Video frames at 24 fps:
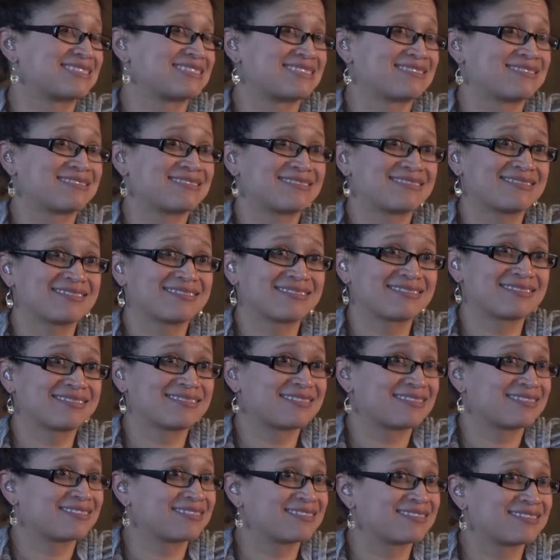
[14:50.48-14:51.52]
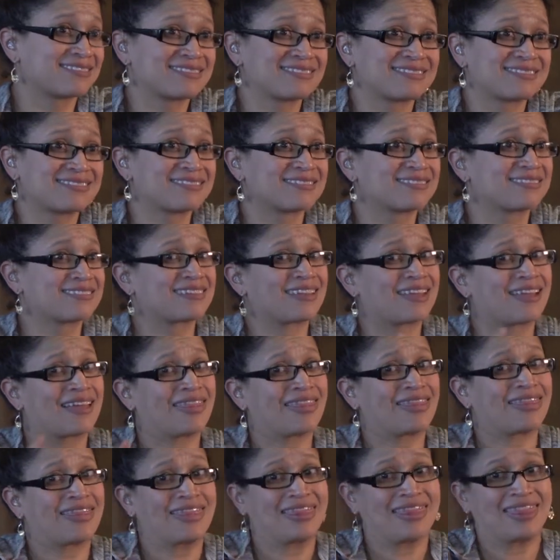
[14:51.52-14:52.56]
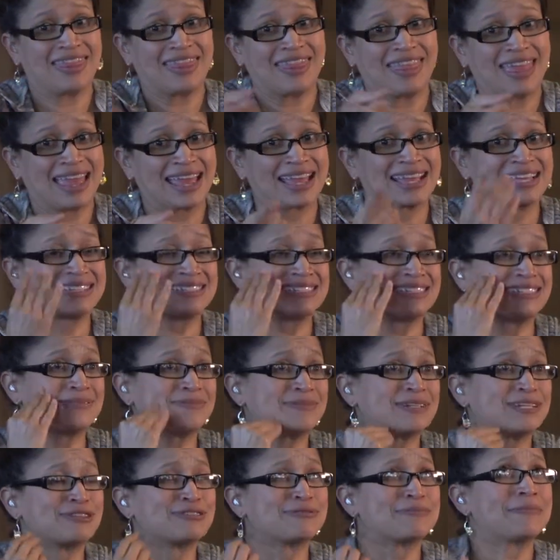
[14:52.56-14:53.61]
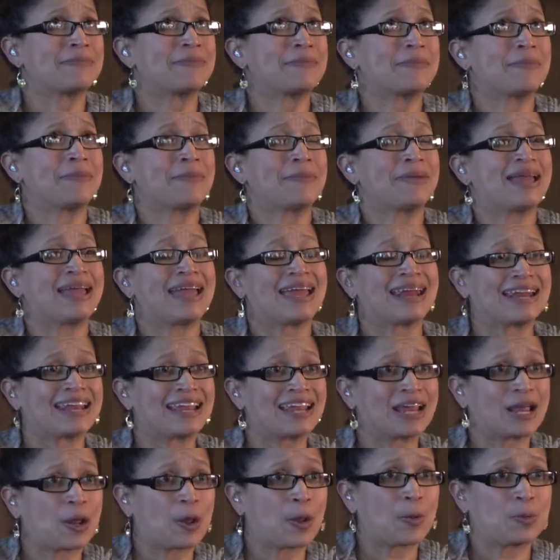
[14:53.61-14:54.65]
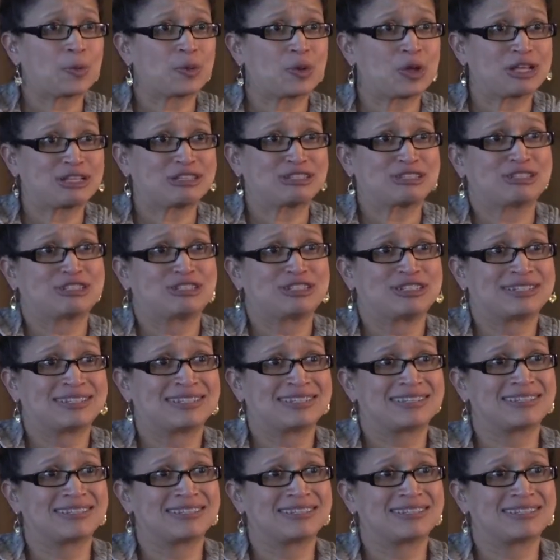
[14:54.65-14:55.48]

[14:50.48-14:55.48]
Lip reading: Because within our community, trusting law enforcement is not easy.